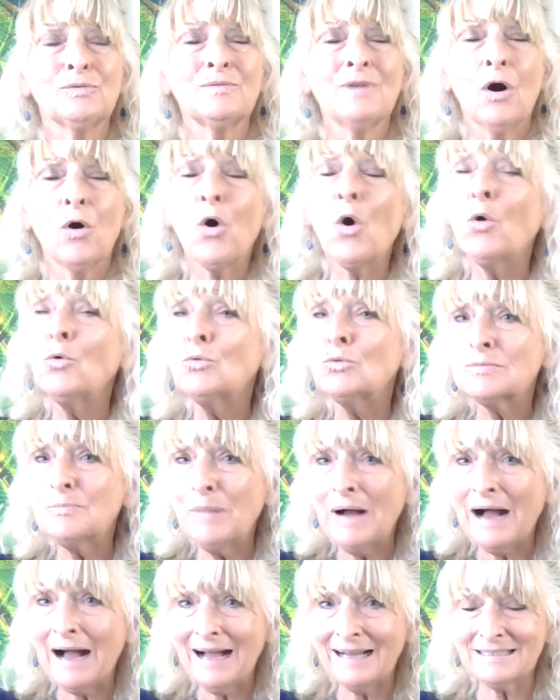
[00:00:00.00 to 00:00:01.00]
old
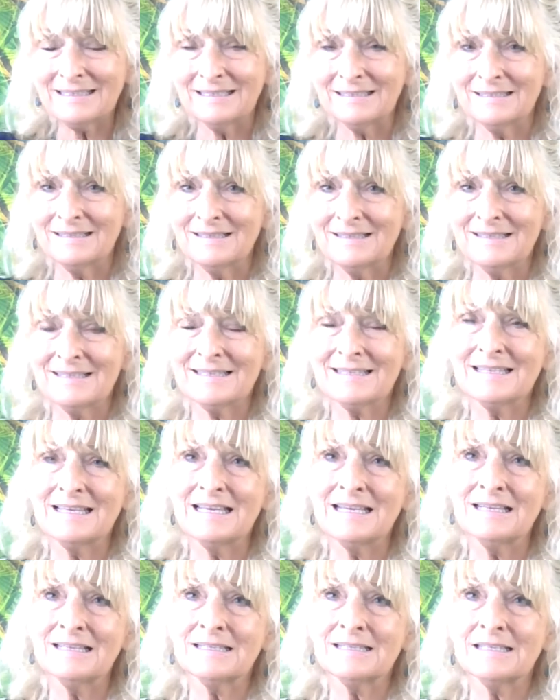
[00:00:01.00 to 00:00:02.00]
patterns,
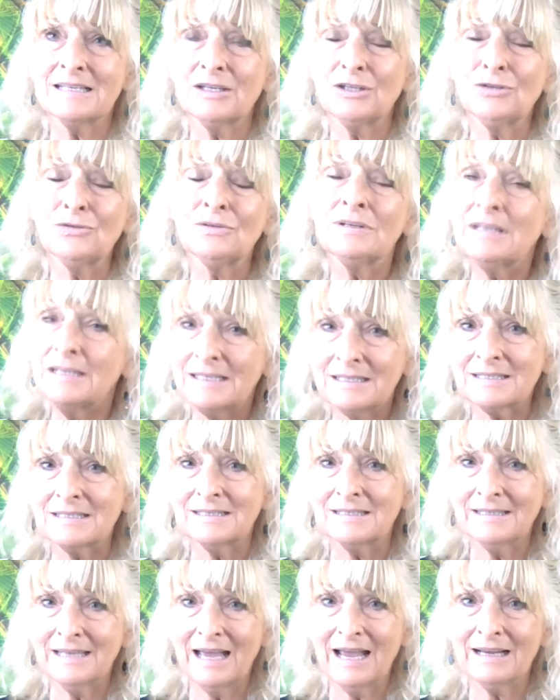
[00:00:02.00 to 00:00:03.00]
things that you need
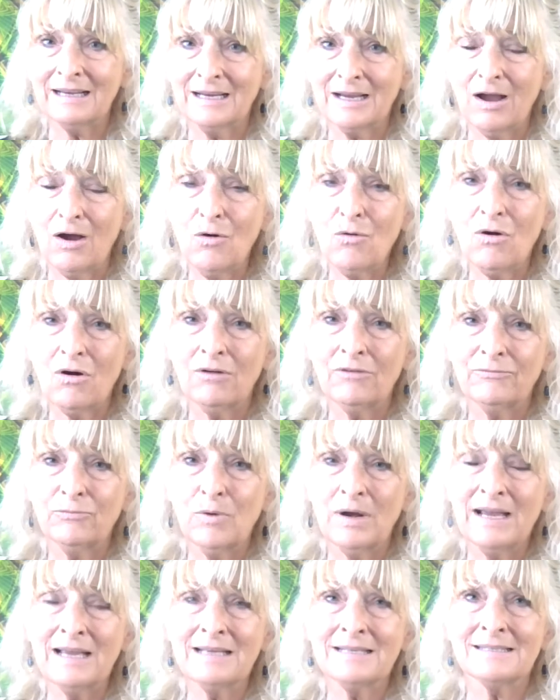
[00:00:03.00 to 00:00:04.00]
to let go of,
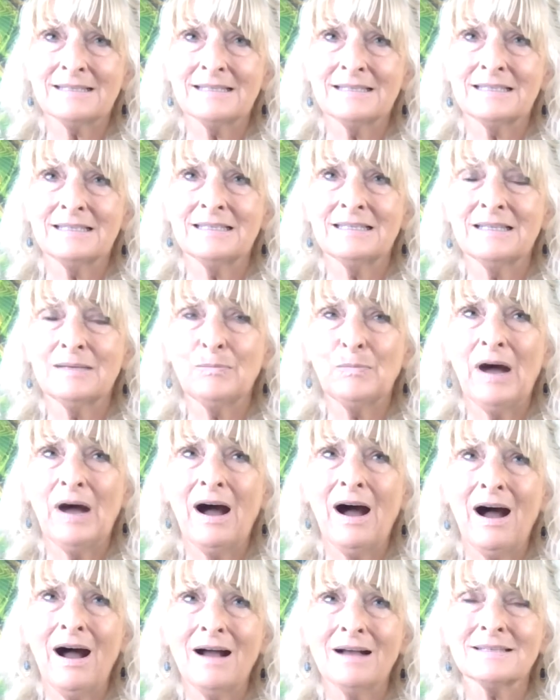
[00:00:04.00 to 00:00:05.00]
ways that in the
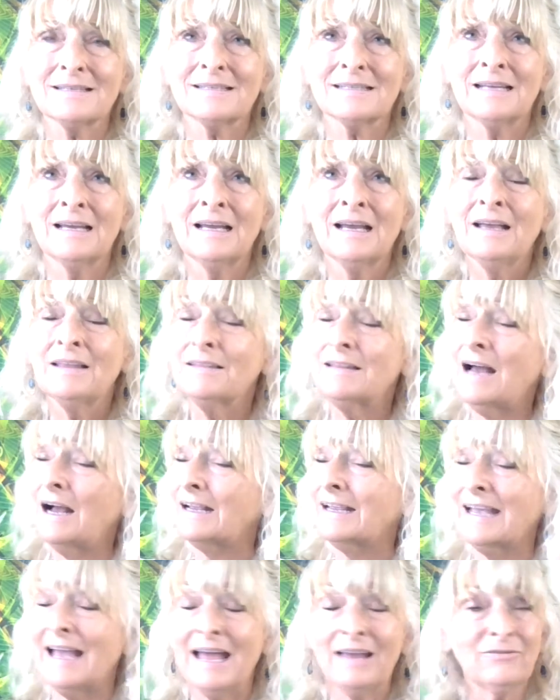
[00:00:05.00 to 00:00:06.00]
past,
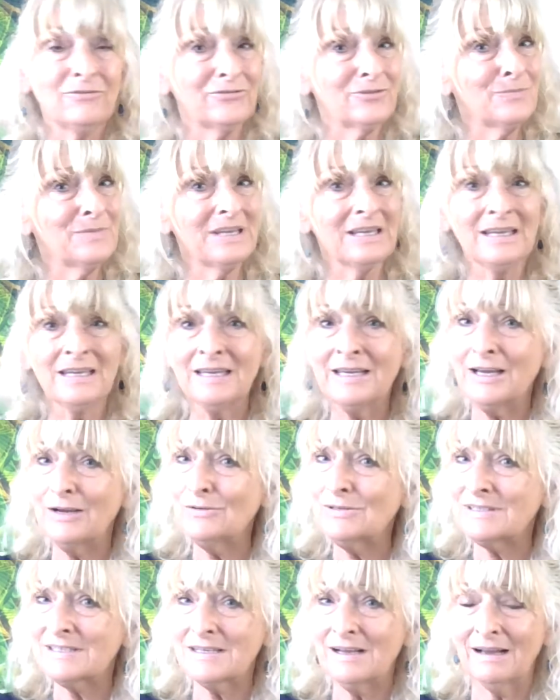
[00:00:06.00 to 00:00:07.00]
again, from the ego
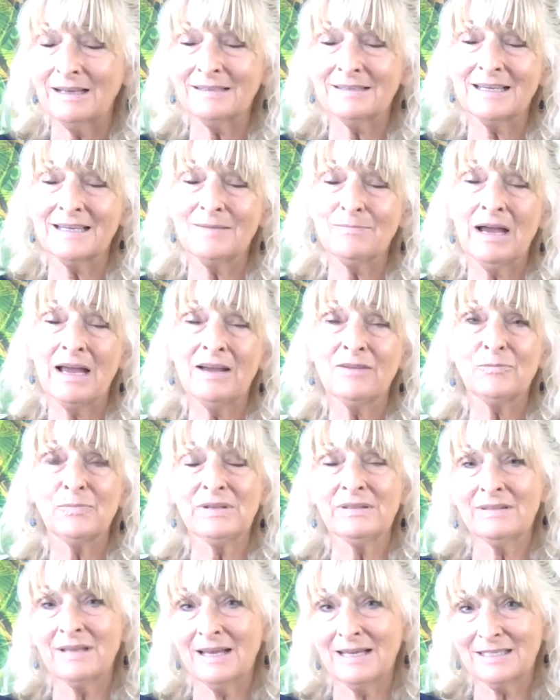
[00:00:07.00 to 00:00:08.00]
side, they may have
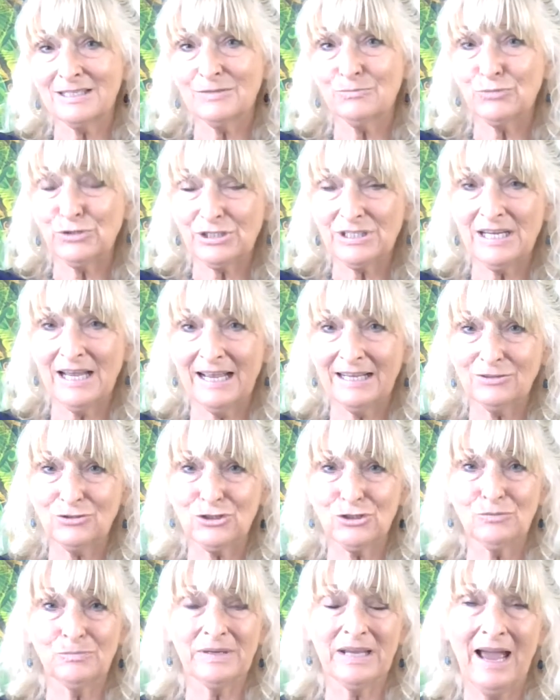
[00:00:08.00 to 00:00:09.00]
been there to protect
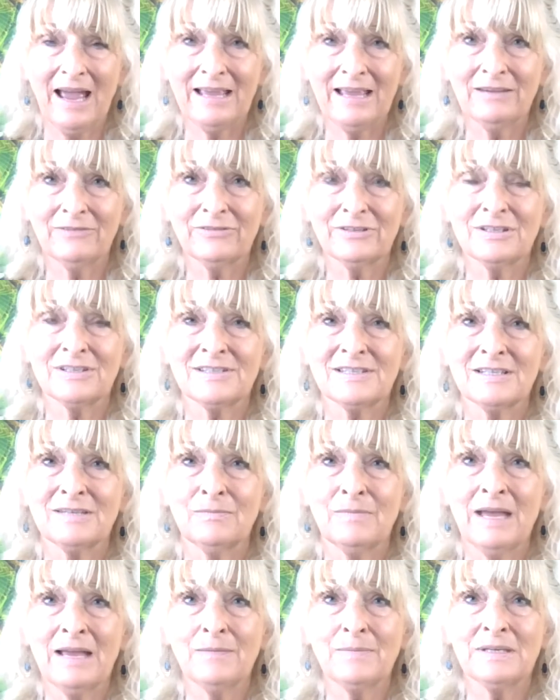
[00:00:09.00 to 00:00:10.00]
you, behaviors that
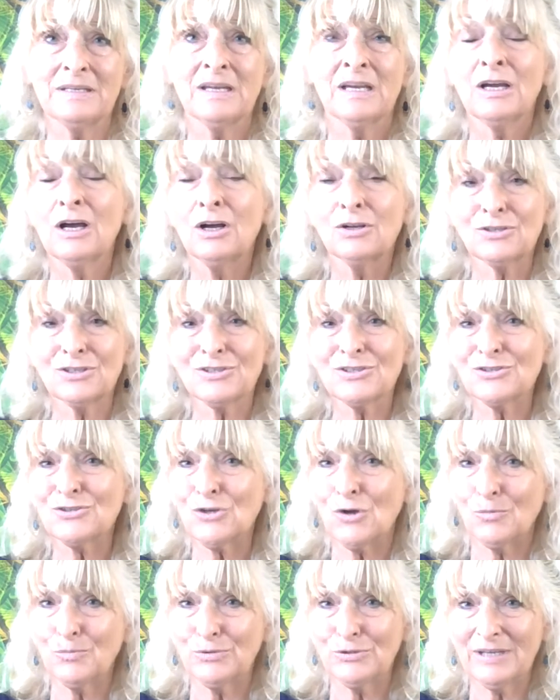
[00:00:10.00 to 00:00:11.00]
maybe are to
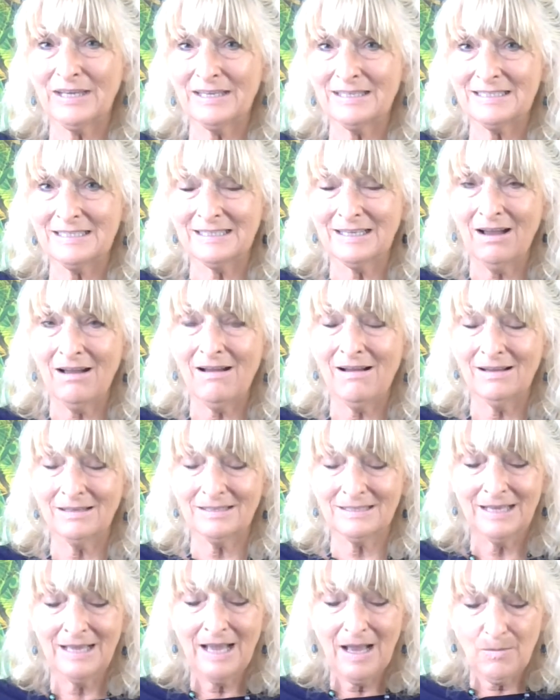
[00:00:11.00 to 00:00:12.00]
stop you getting
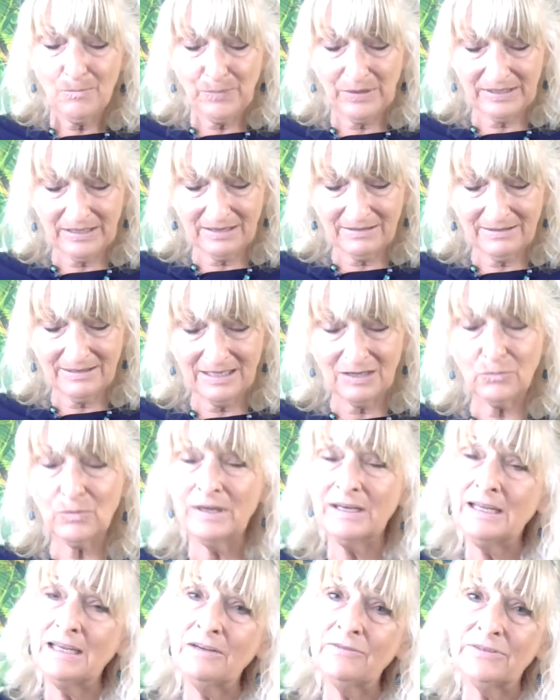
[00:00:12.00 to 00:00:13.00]
hurt. But I think
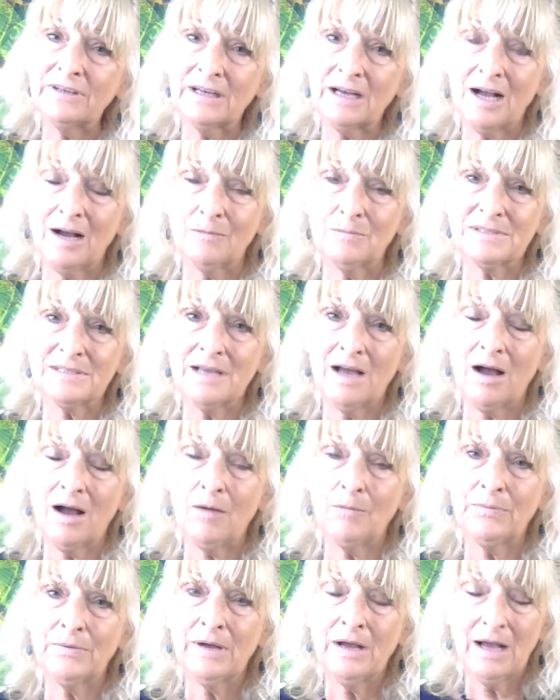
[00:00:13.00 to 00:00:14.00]
when Eva comes
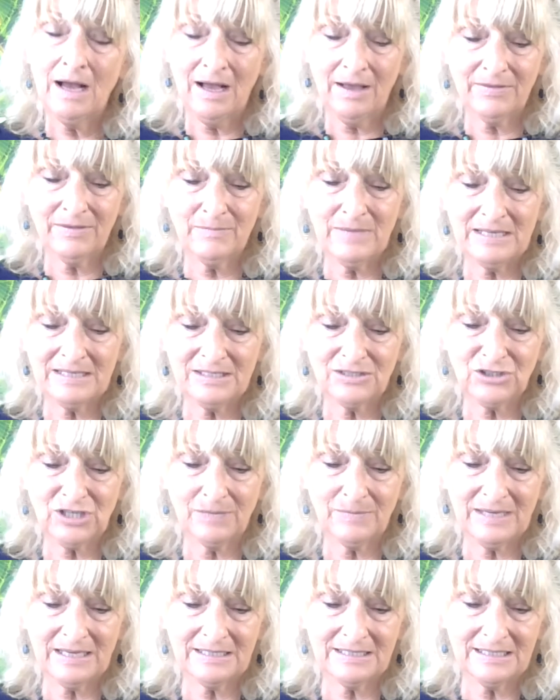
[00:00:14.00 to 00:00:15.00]
up, the message
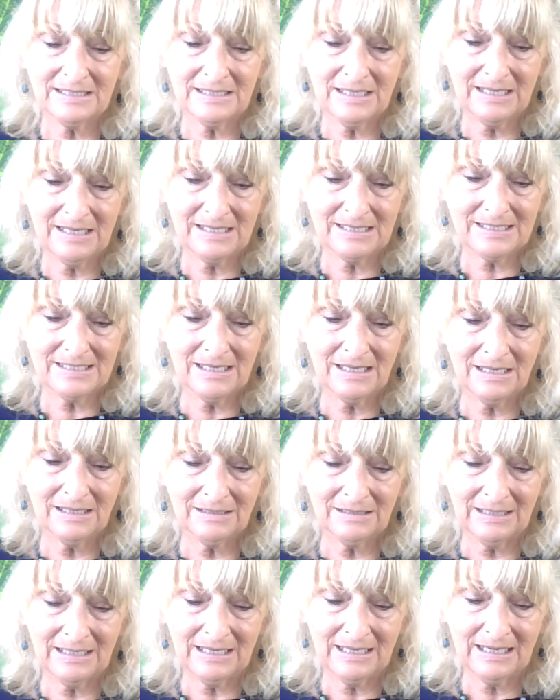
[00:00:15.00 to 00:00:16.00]
I'm getting here,
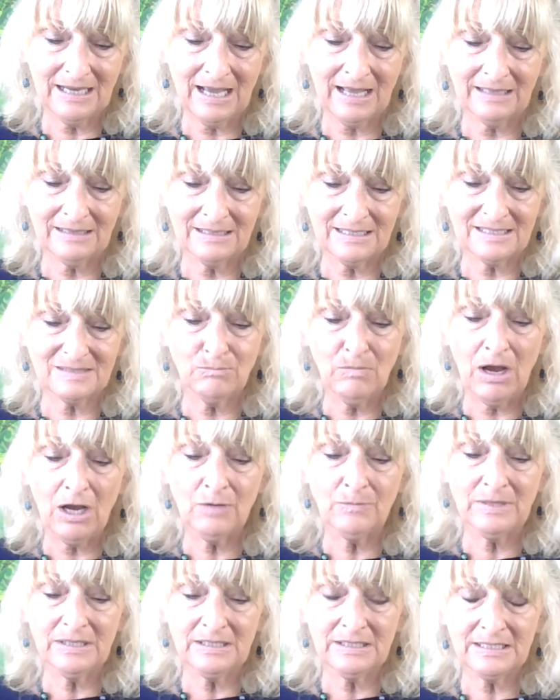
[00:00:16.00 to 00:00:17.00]
certainly at this
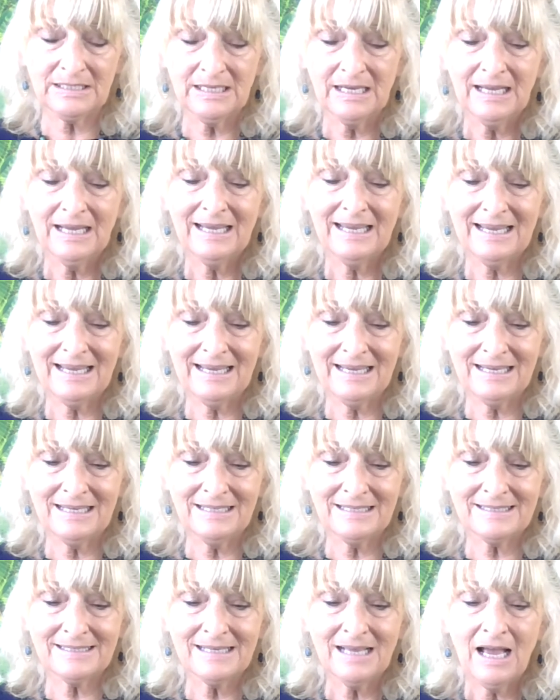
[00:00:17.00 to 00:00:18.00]
moment,
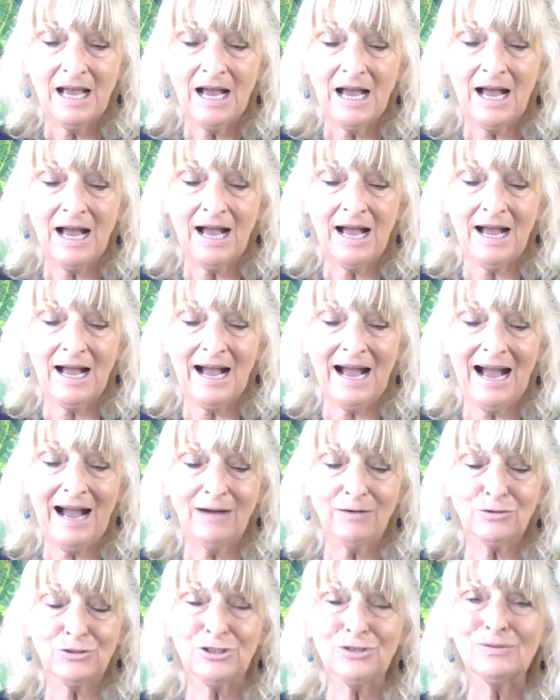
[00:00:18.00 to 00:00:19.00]
is
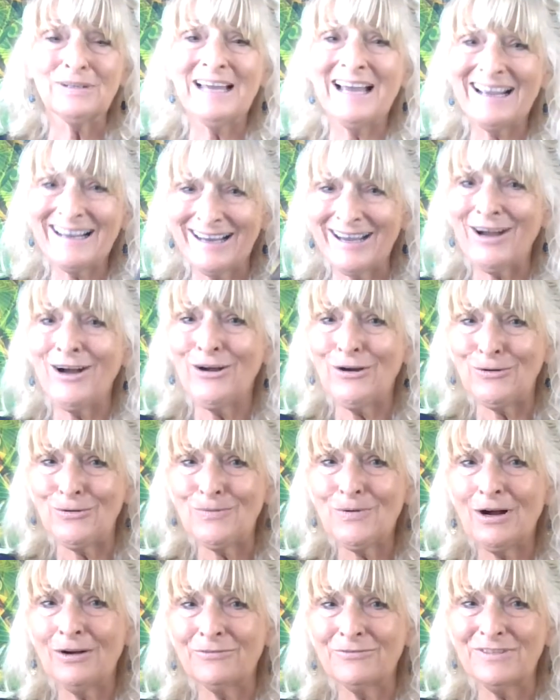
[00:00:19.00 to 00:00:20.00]
how do you let
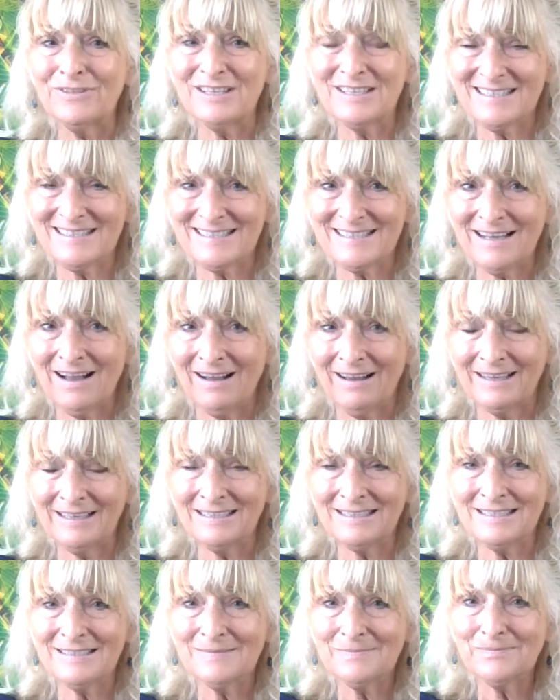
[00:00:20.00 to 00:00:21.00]
go of this
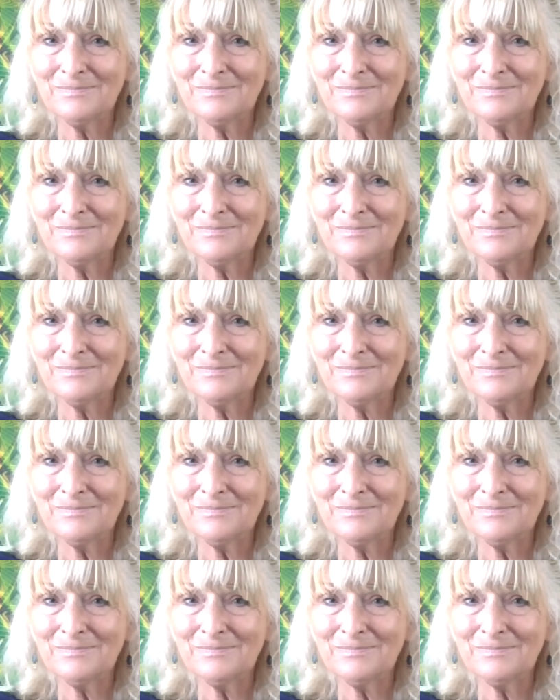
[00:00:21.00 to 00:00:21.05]
side